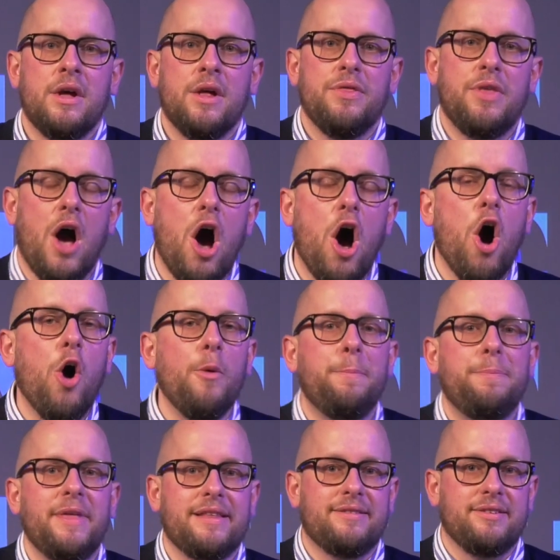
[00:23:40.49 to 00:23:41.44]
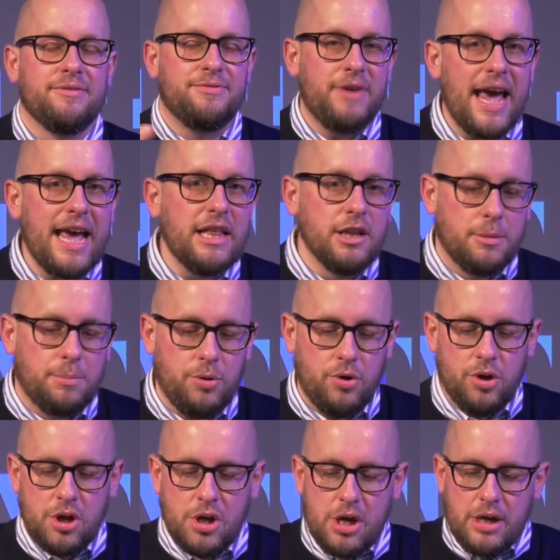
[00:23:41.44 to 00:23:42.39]
The hope that's
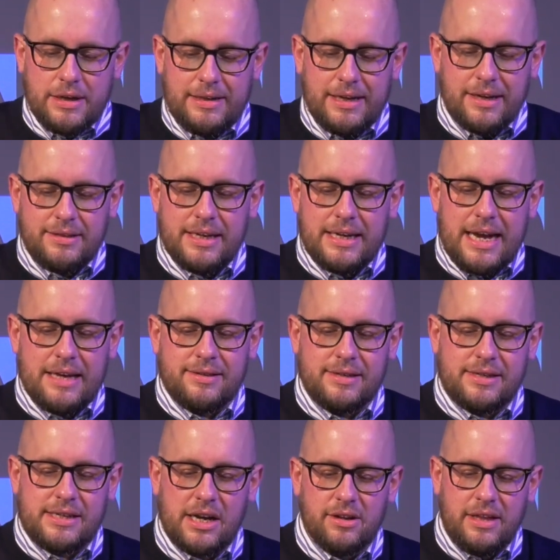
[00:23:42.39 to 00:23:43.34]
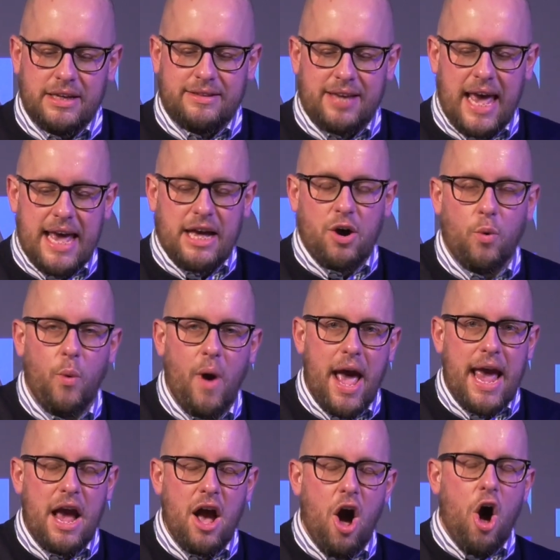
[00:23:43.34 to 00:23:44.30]
available doesn't necessarily take
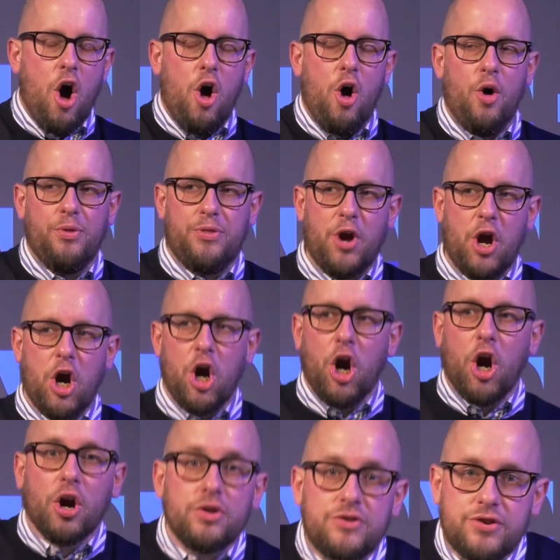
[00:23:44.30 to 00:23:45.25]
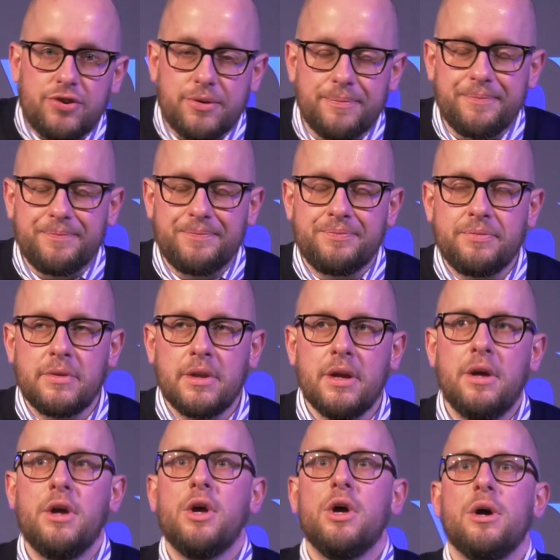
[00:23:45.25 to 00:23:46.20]
away all the hurt,
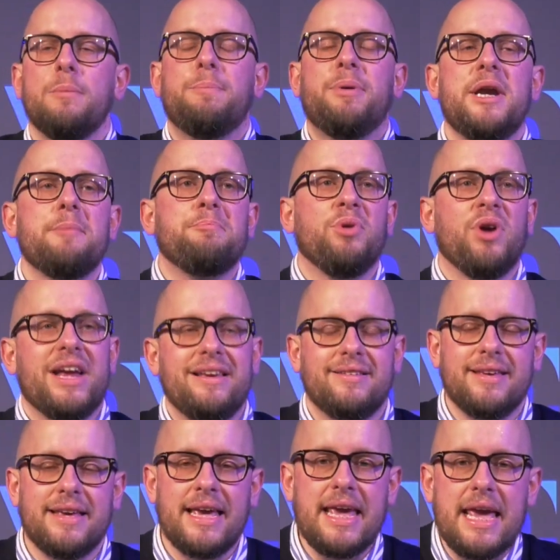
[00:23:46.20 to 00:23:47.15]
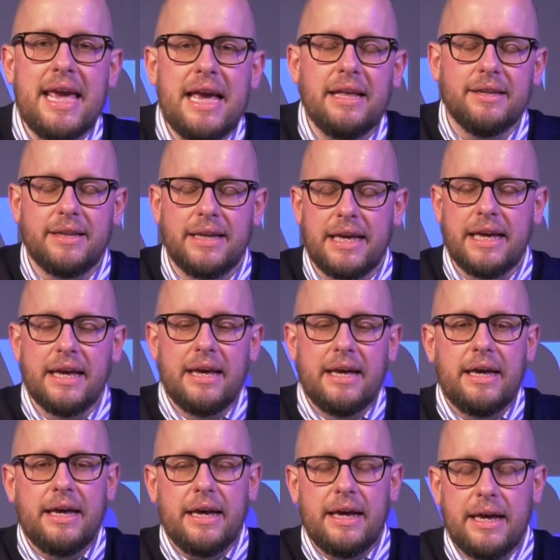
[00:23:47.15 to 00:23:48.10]
but it brings healing
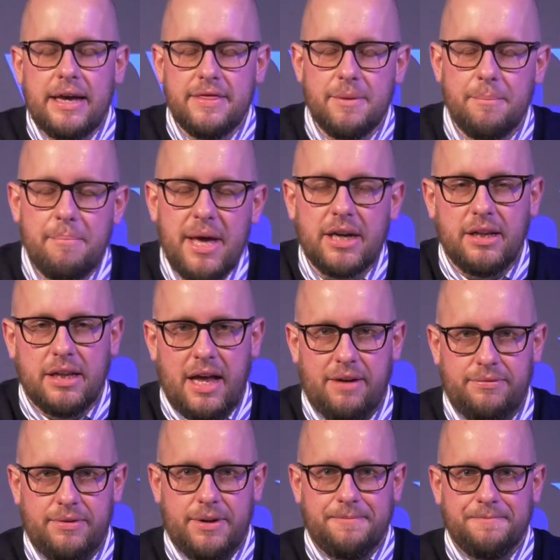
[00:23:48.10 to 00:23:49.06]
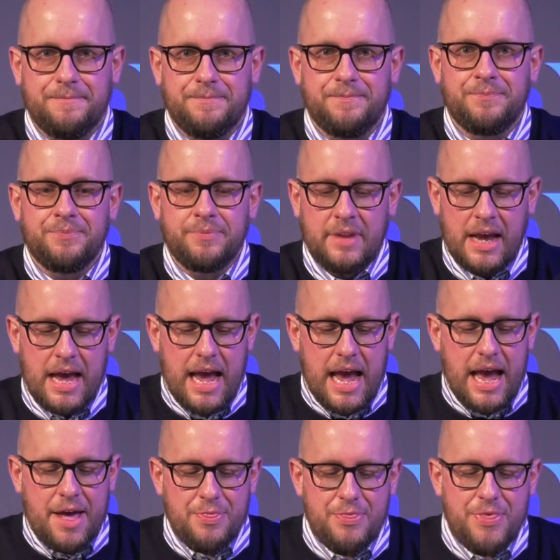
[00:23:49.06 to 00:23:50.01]
in the middle of it.
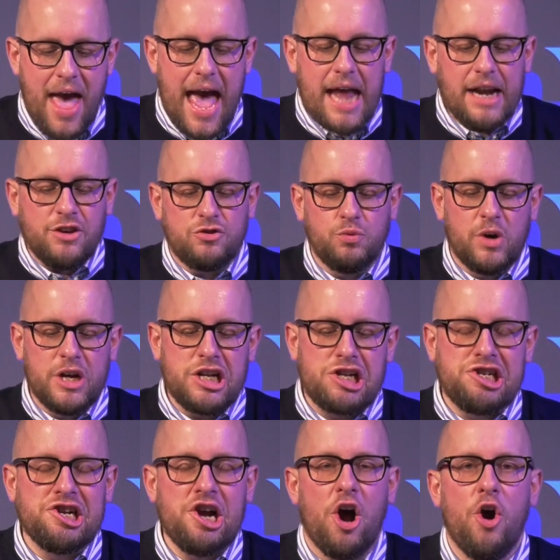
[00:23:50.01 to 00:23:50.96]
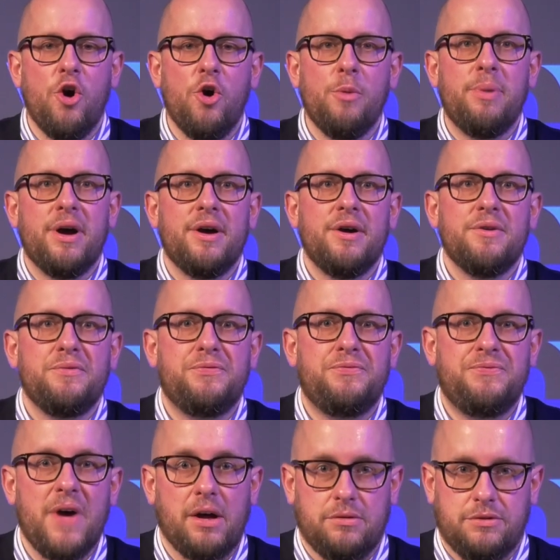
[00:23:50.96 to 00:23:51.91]
And that is what Job
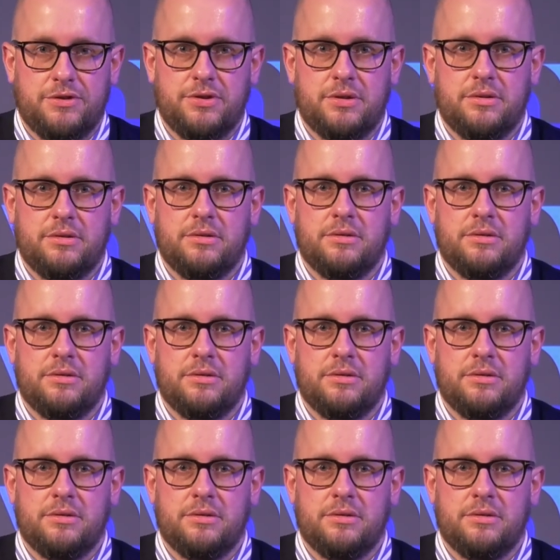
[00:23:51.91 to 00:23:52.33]
felt.